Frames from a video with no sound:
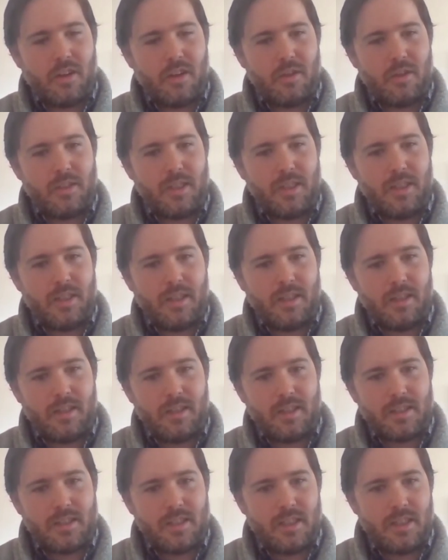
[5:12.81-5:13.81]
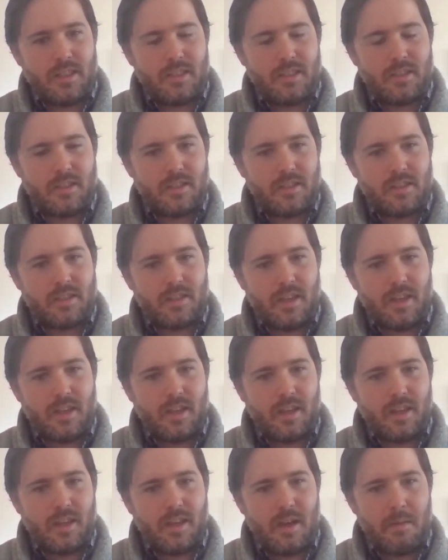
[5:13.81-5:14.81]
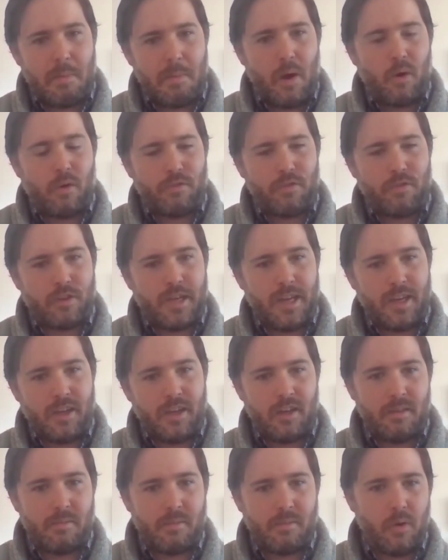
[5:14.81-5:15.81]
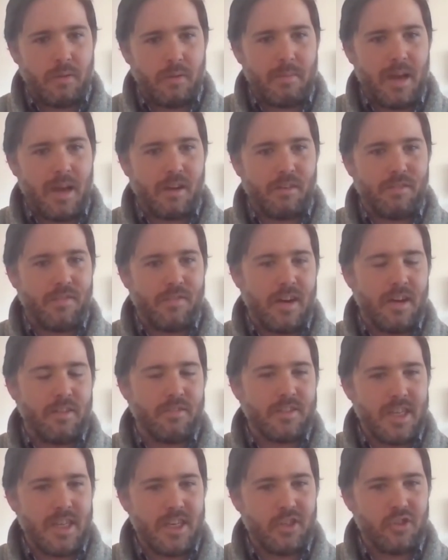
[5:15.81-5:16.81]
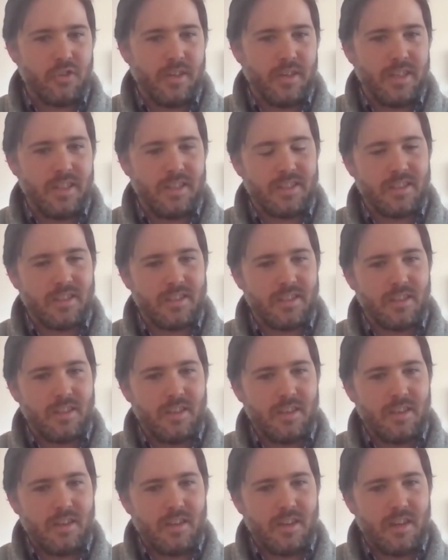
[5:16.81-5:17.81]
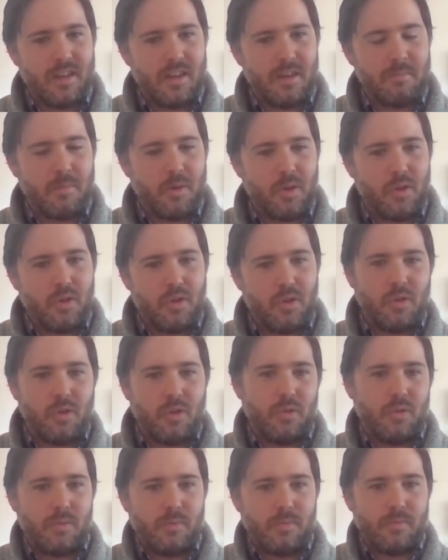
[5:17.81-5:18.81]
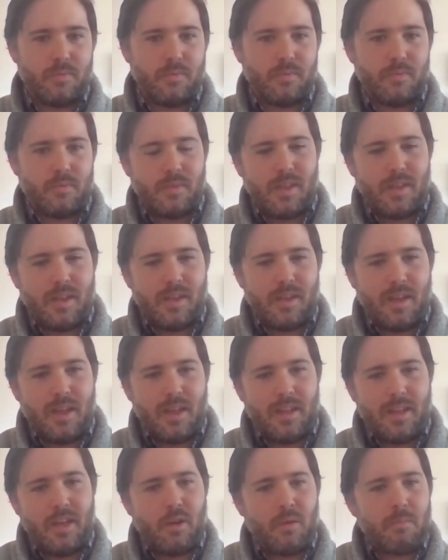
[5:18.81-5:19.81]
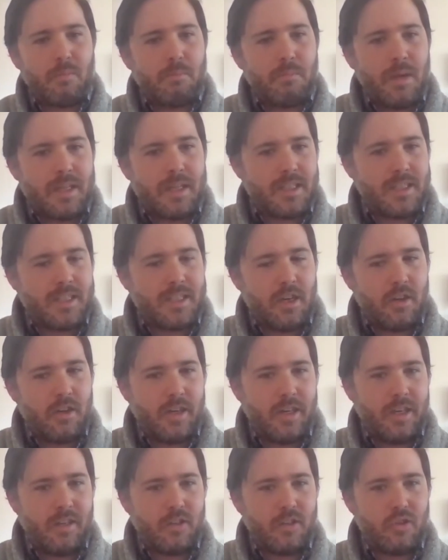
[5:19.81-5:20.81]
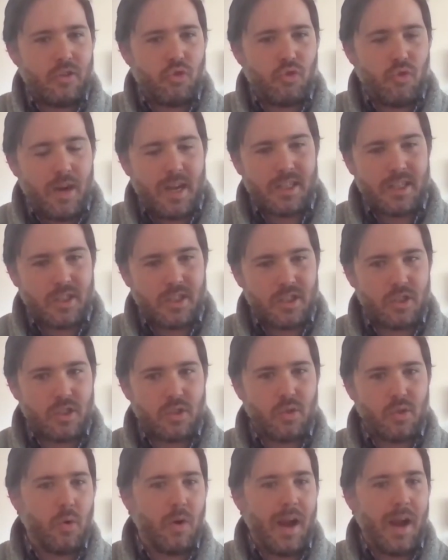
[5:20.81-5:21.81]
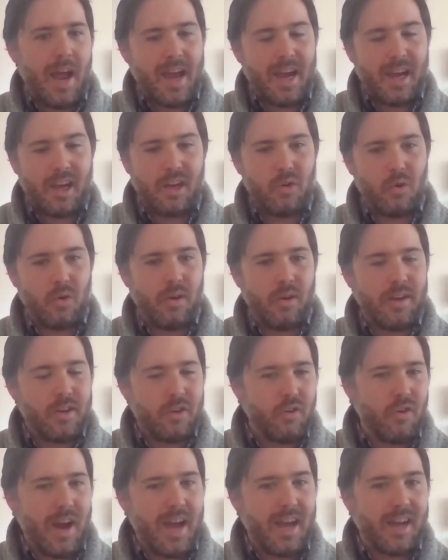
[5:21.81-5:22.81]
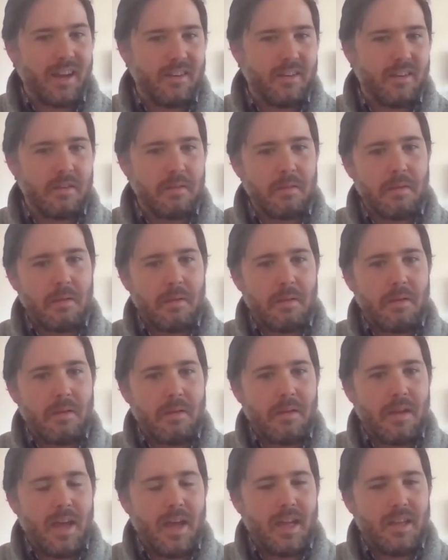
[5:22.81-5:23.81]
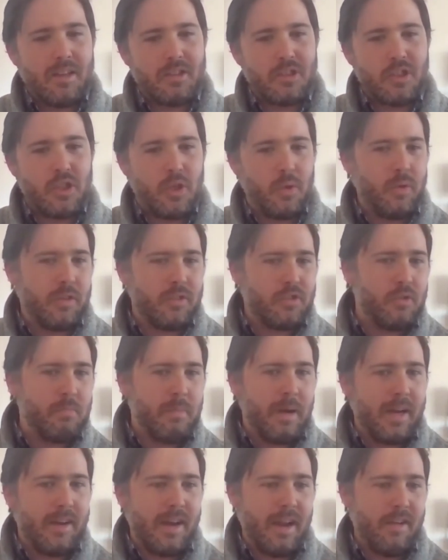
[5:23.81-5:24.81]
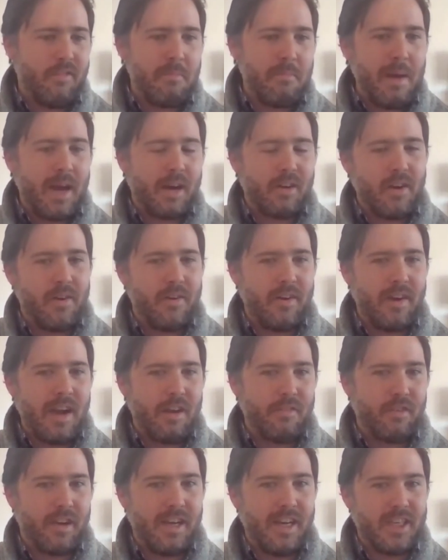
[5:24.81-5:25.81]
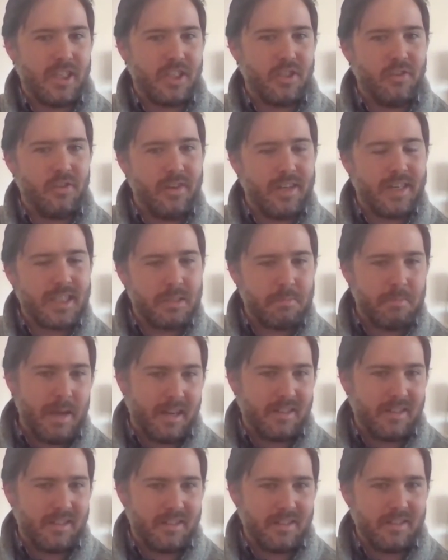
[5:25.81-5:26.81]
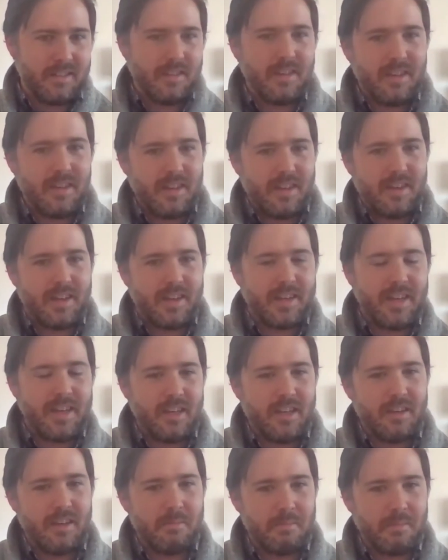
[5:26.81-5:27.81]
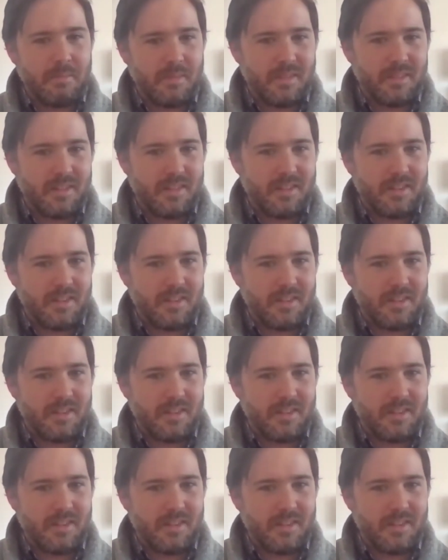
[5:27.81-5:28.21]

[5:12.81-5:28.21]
you see that this is a powerful kingdom going back 5 centuries. And they don't necessarily dress or act or interact as students who might not have a background in African history expect a kingdom